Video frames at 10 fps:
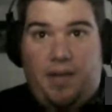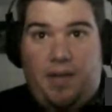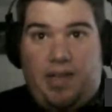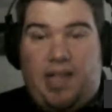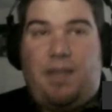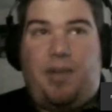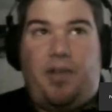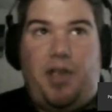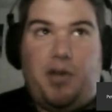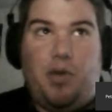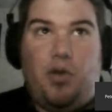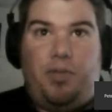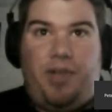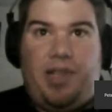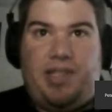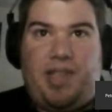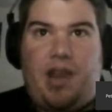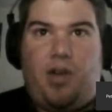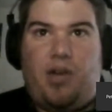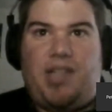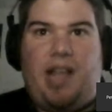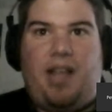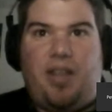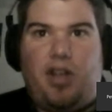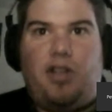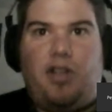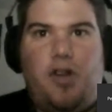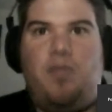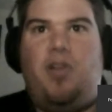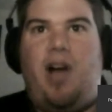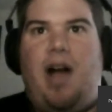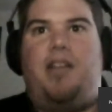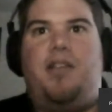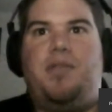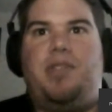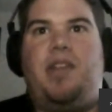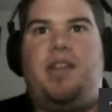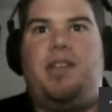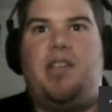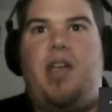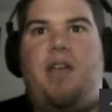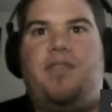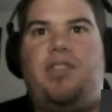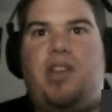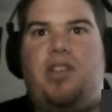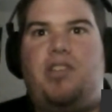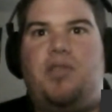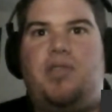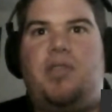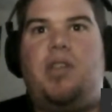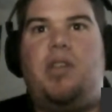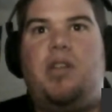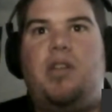Is that typically a Google Plus setting, or is that like the global audio settings that you have to change usually?